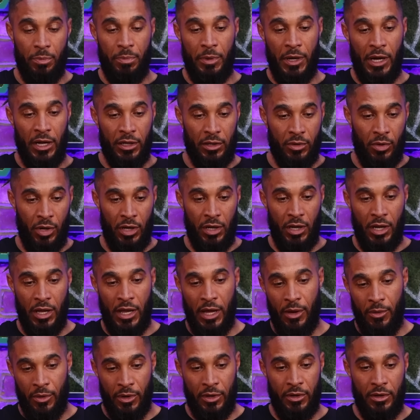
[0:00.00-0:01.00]
No, but I quite
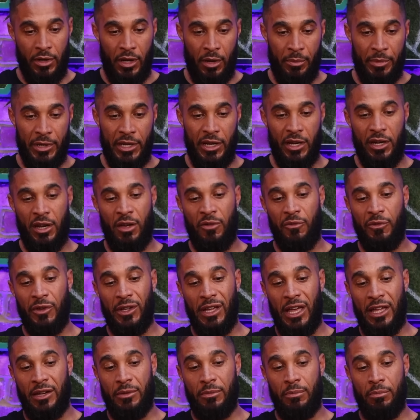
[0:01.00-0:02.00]
like that one. I mean, I
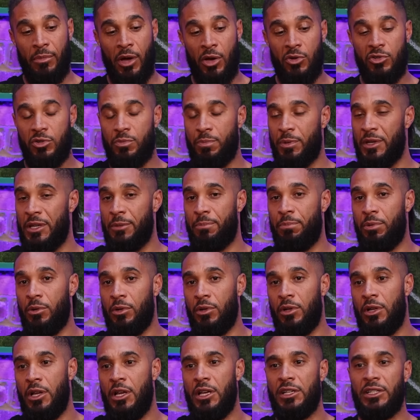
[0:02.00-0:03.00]
don't think most
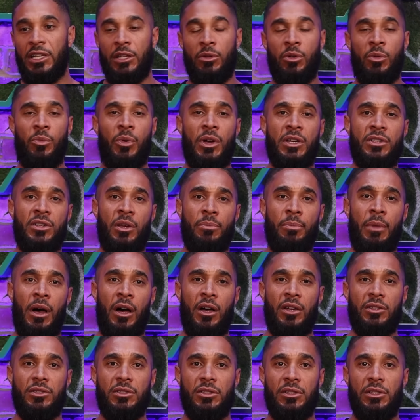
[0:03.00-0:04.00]
people. Is that the one where he's on
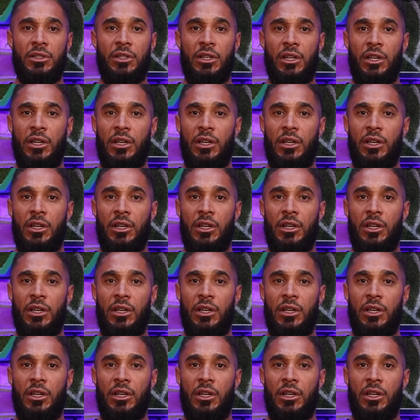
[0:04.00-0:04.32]
Mars?